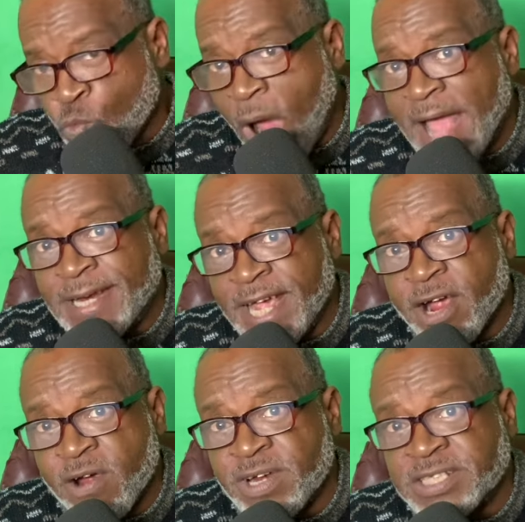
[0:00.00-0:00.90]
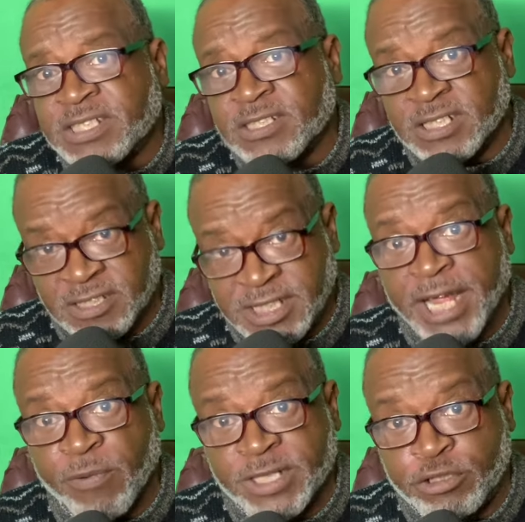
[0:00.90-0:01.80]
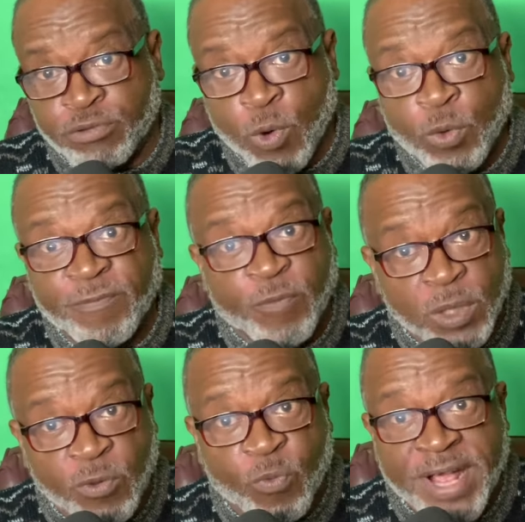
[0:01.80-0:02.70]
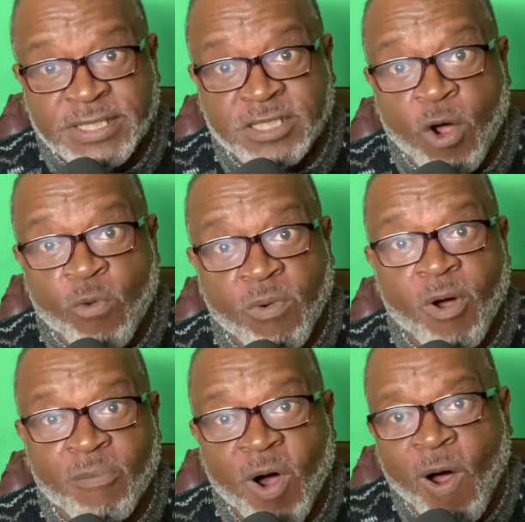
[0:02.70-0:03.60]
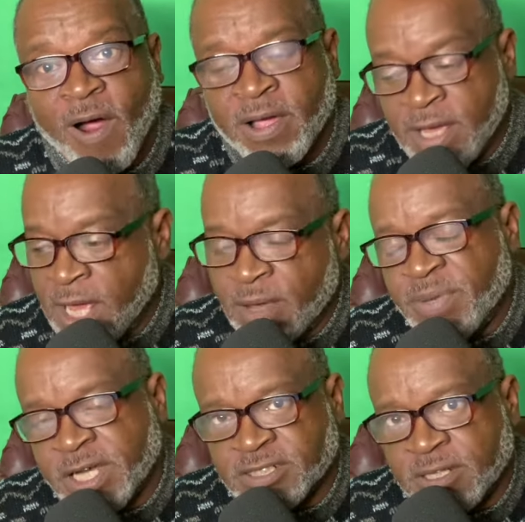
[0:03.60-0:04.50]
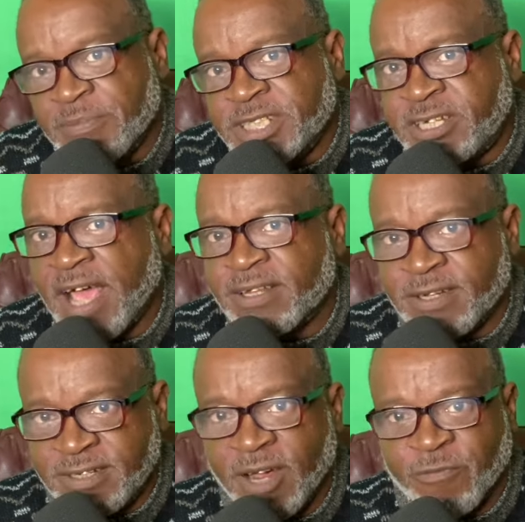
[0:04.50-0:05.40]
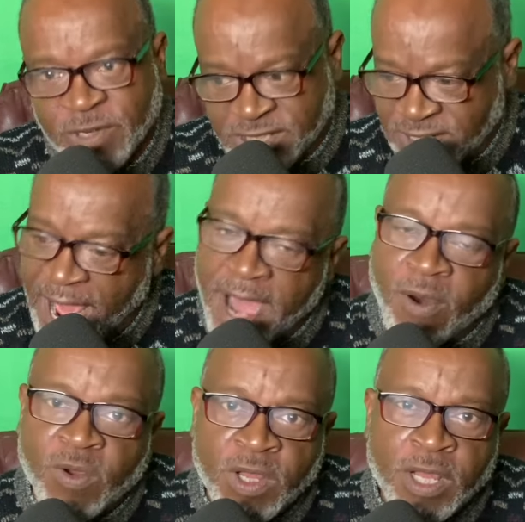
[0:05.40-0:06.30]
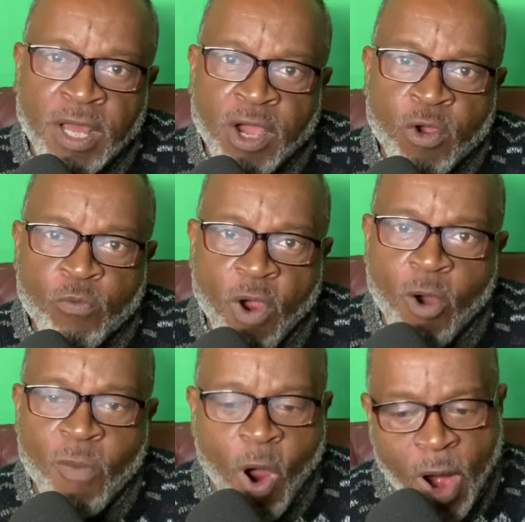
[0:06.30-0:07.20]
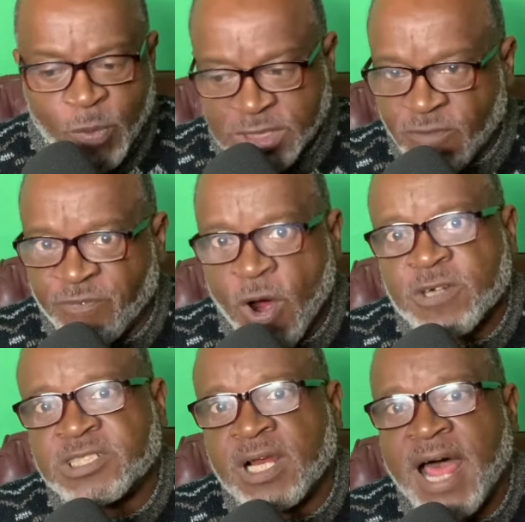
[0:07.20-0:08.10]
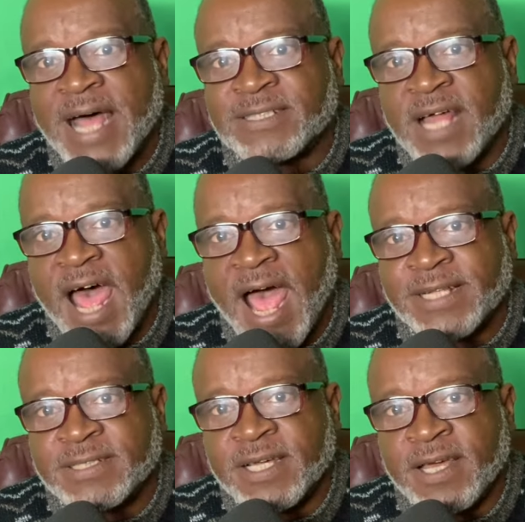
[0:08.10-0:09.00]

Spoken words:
right here. This is the secret truth for Lorenzo Romar. Because let me tell you the difference now. Romar was a first-class act,